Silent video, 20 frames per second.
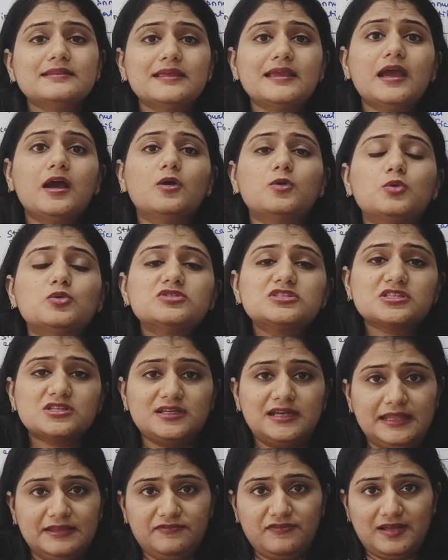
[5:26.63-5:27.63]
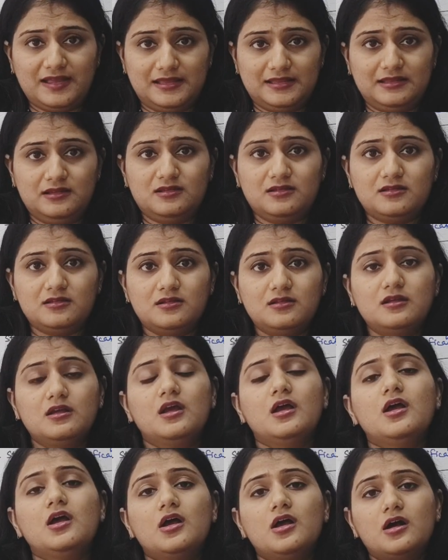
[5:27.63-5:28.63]
They have to certify
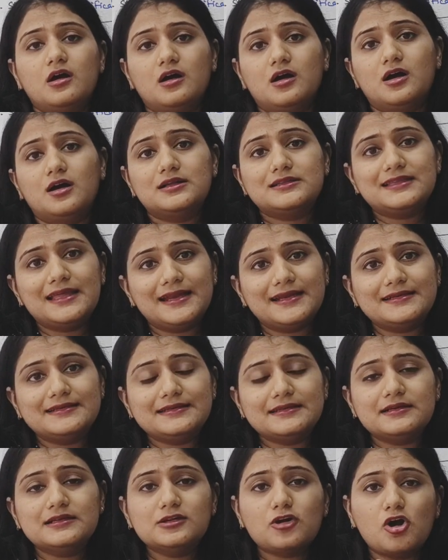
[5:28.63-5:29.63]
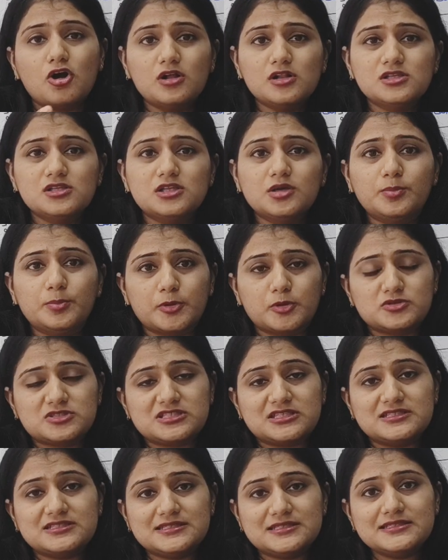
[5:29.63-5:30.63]
that all the
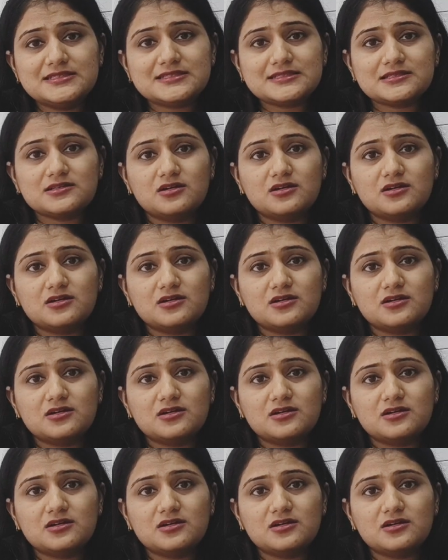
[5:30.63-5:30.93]
processes